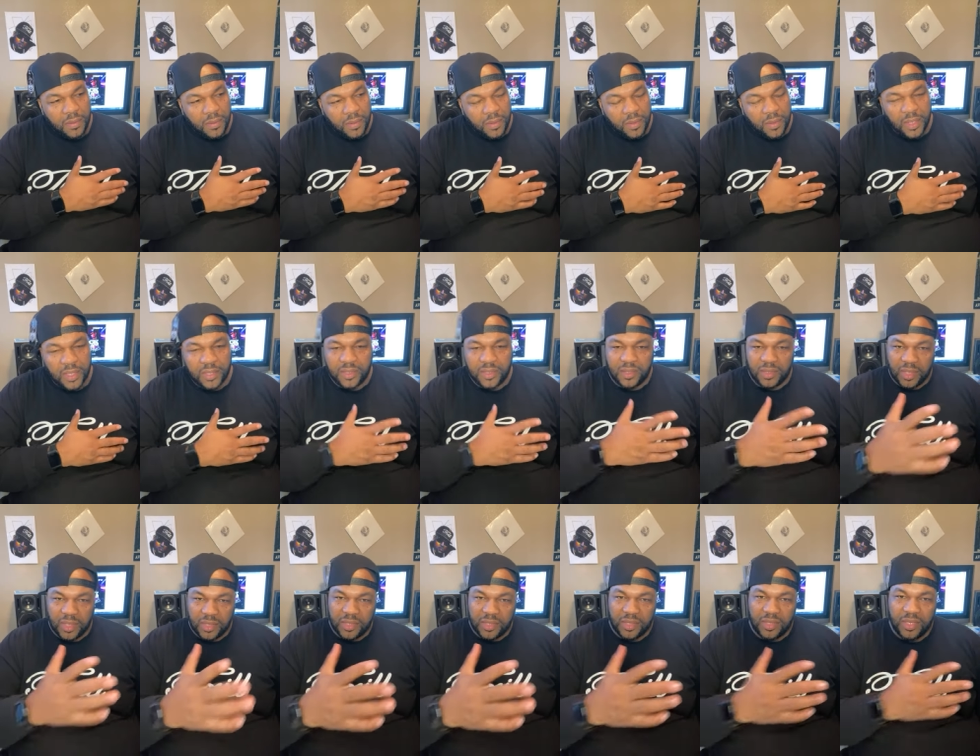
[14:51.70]
This
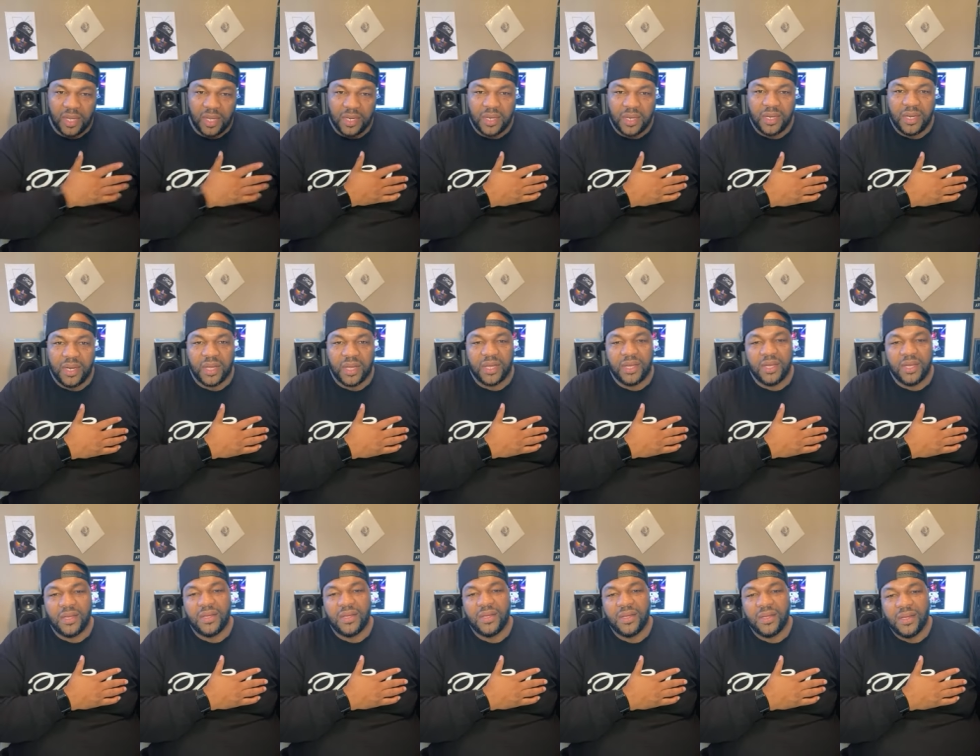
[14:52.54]
this another nigga
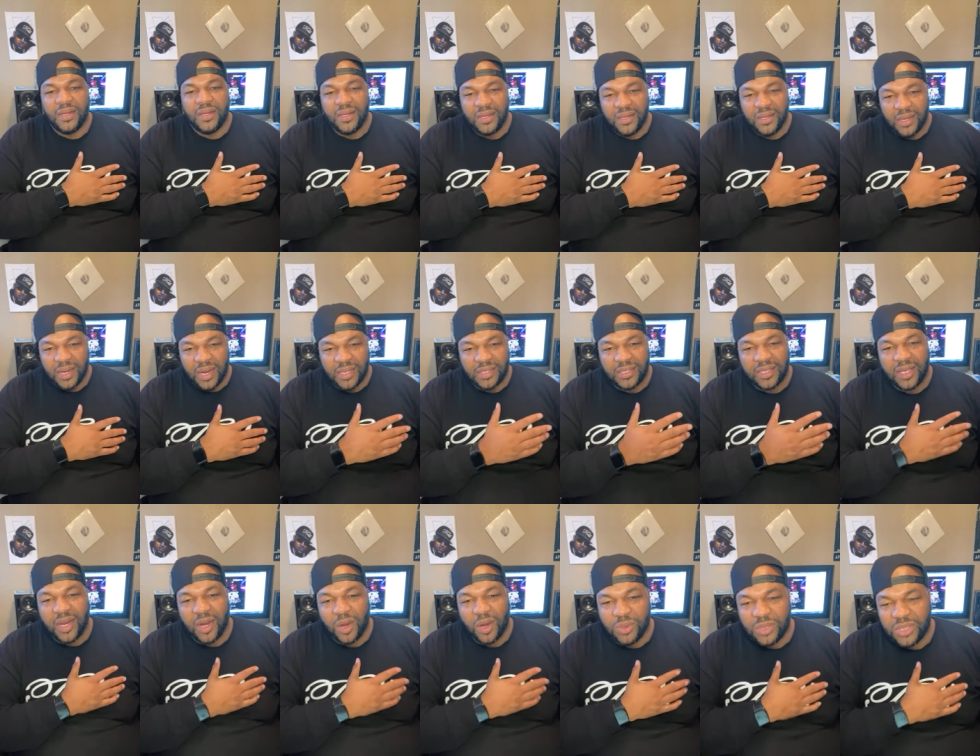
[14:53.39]
that's
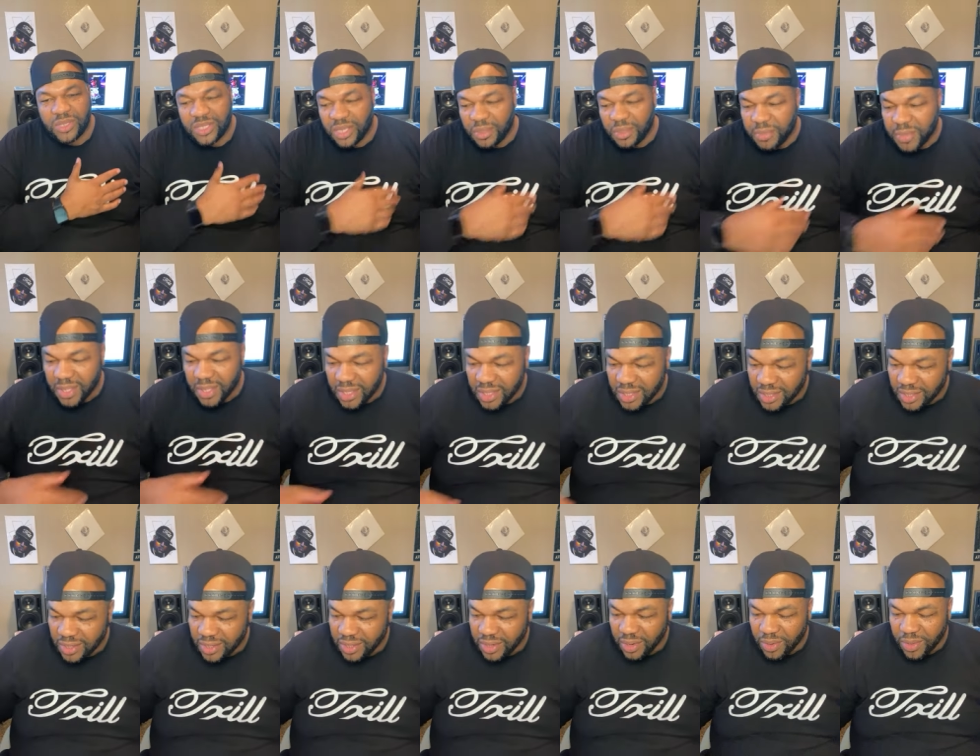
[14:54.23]
close to me.
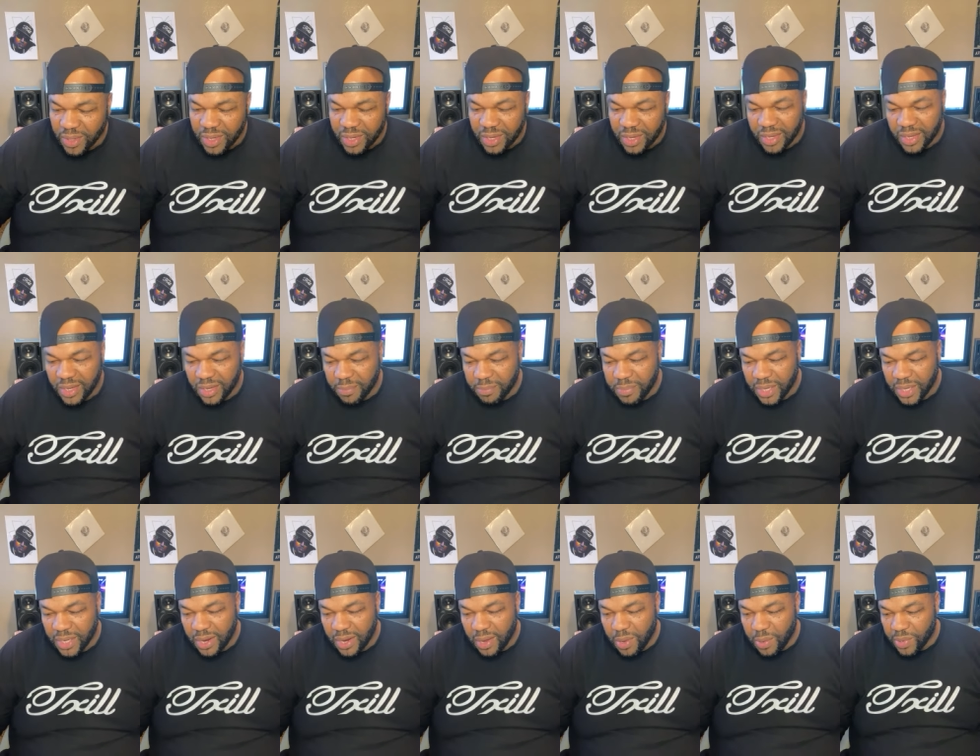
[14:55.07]
You know, he, he a
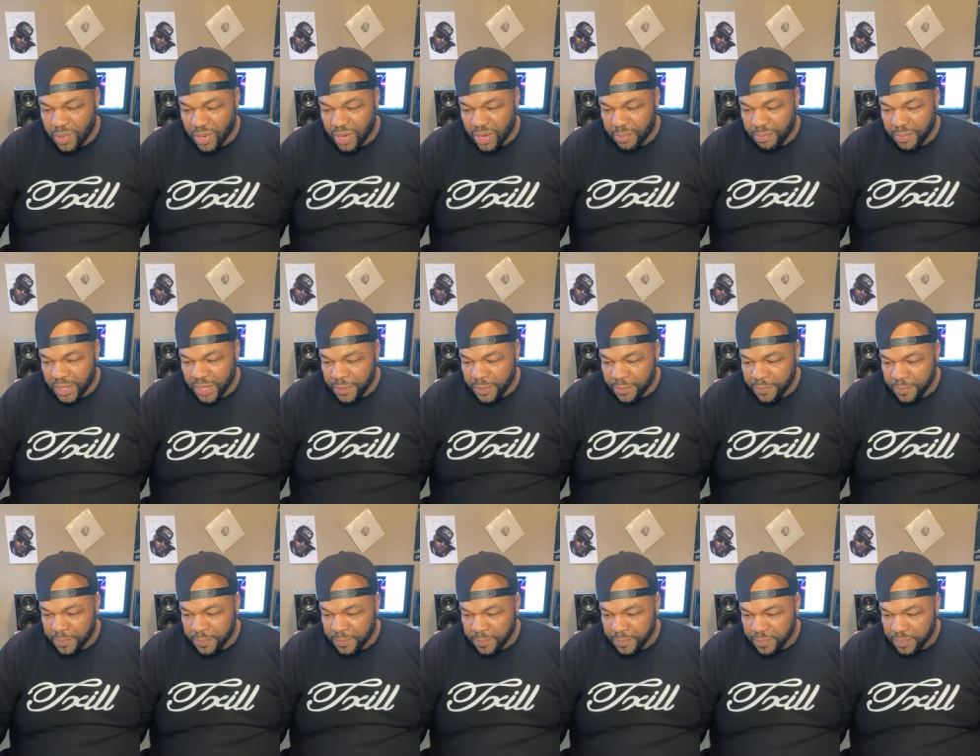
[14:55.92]
bit older than me.
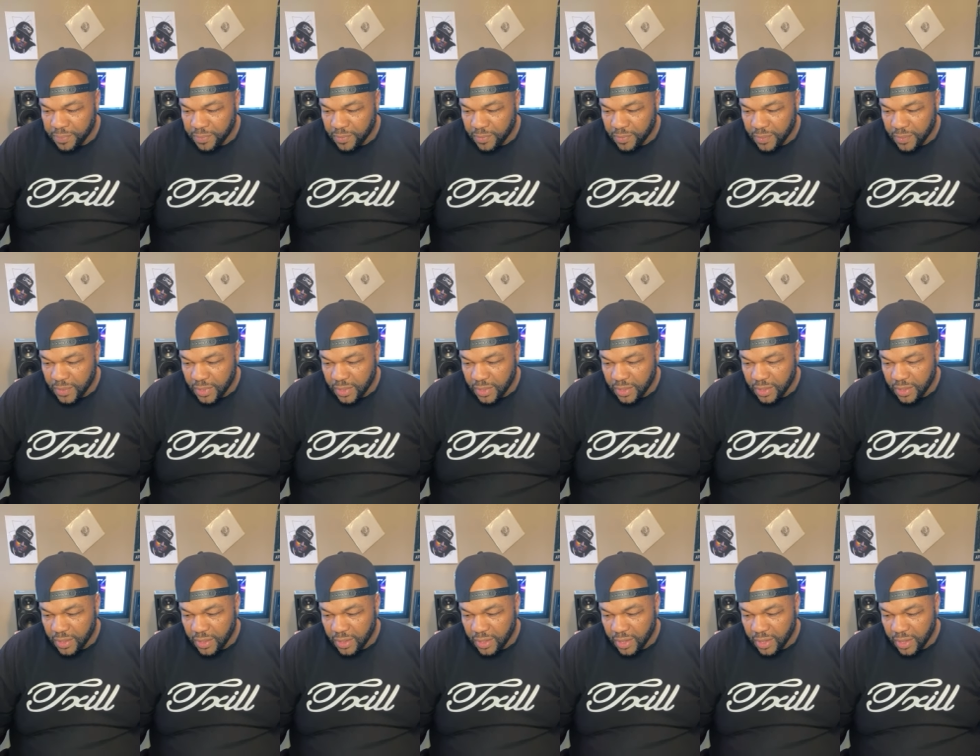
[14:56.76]

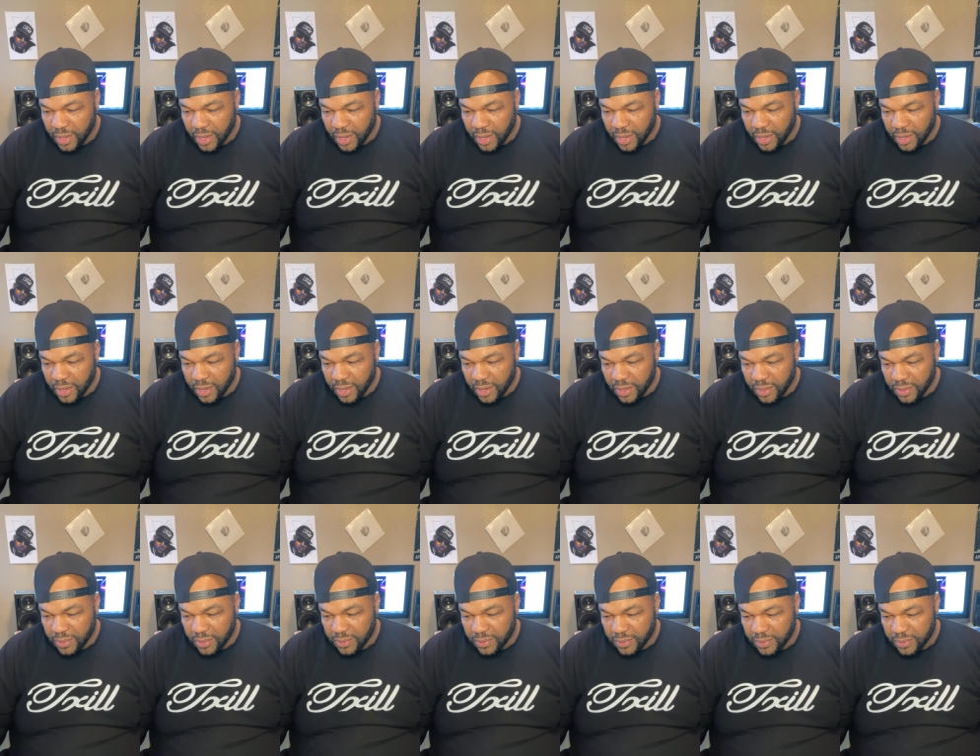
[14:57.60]
And uh,
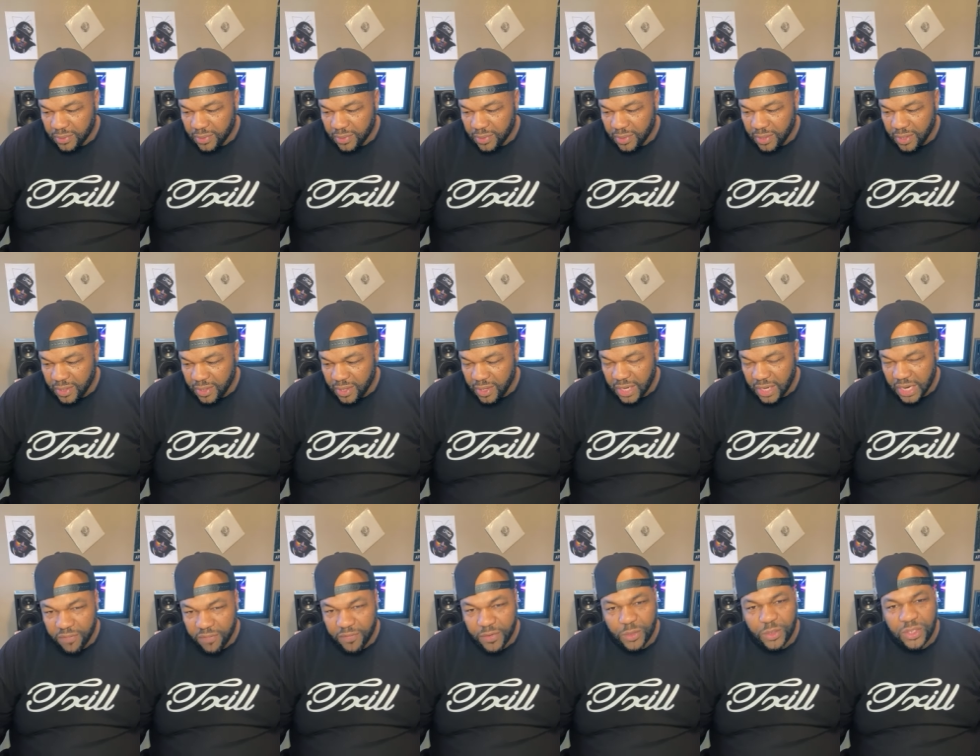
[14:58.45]

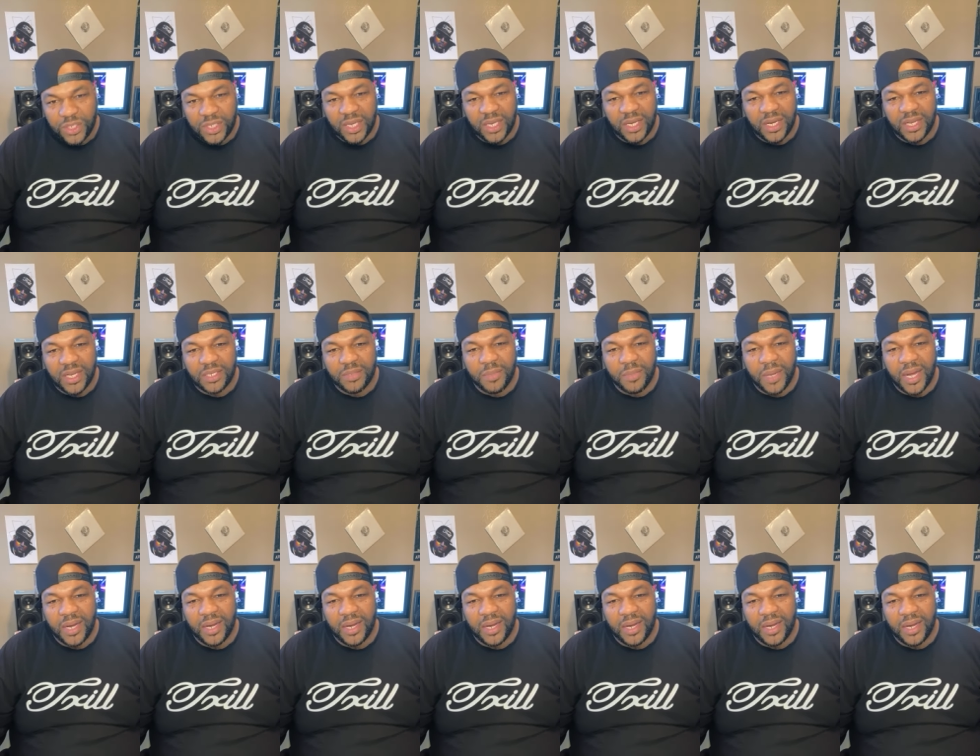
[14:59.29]
if you see this, my